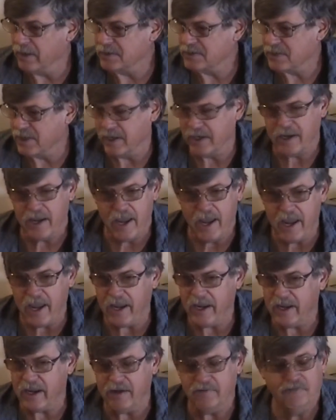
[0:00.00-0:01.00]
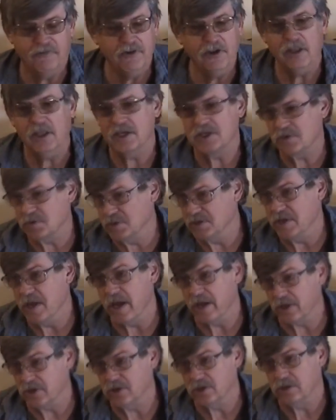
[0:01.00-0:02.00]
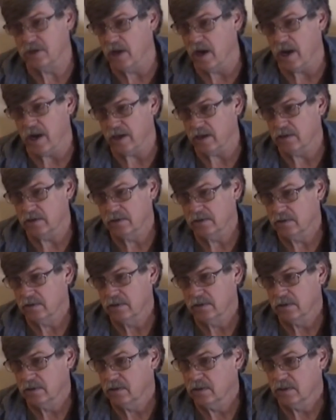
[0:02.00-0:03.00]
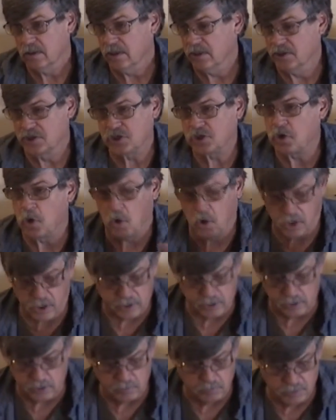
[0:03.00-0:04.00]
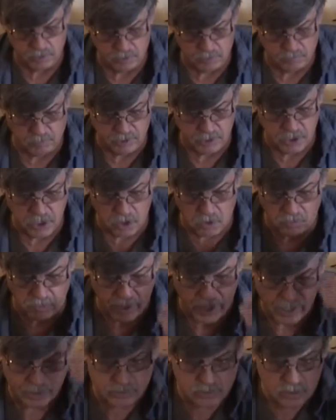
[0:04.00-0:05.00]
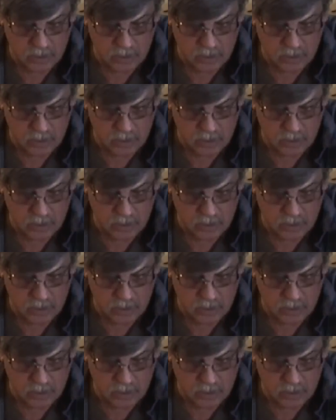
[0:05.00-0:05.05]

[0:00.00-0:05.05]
saying, hey, and Felix was not a good guy. Historically, we know that,